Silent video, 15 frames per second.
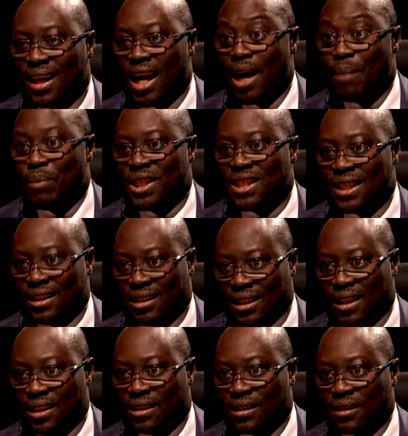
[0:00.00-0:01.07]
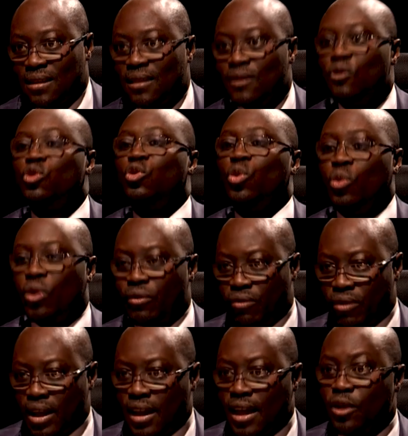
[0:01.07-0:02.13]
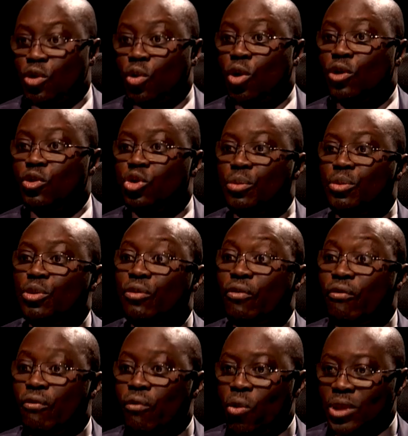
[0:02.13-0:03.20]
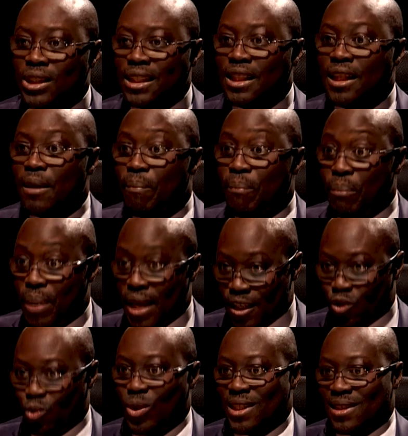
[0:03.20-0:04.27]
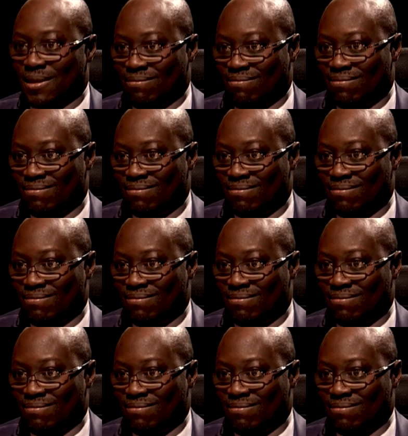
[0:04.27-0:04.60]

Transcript: a percentage to road fund, and you contribute 40 pesos.